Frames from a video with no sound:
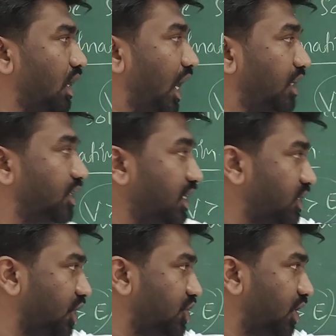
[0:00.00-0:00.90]
At
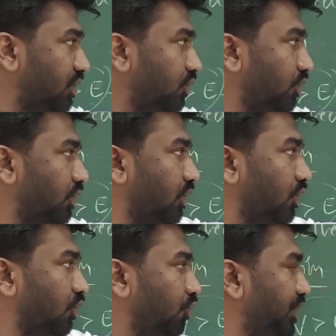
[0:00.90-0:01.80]
this region
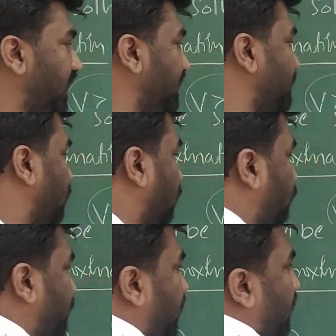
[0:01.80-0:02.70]
V is equal
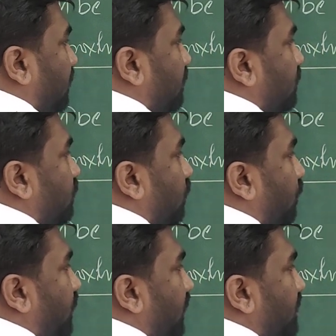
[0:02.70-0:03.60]
to E. So
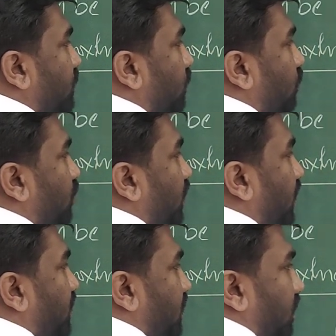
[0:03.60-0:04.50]
V is equal to E
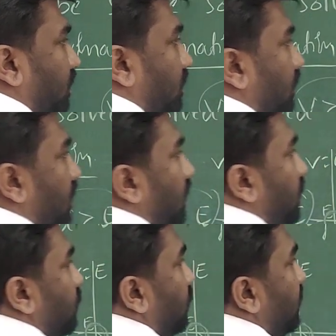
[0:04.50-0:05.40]
region.
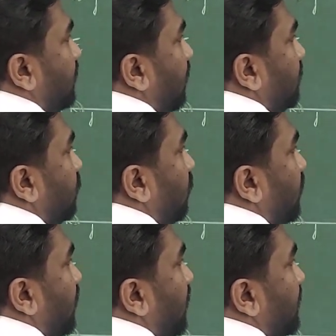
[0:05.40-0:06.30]
So this is also
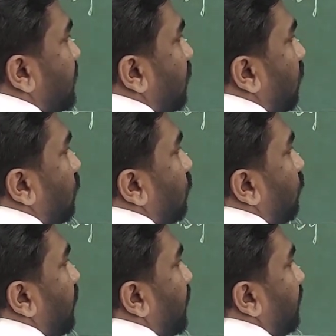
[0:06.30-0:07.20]
E is equal to
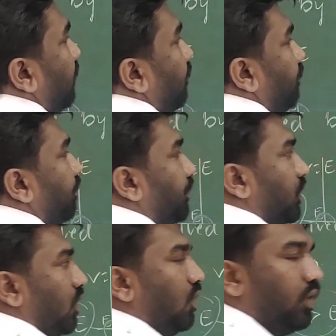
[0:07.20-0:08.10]
V.
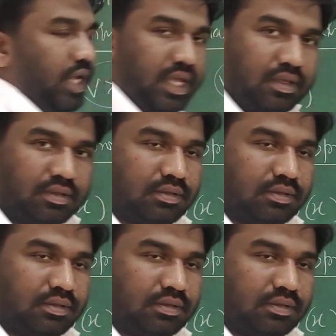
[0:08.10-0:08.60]
Okay.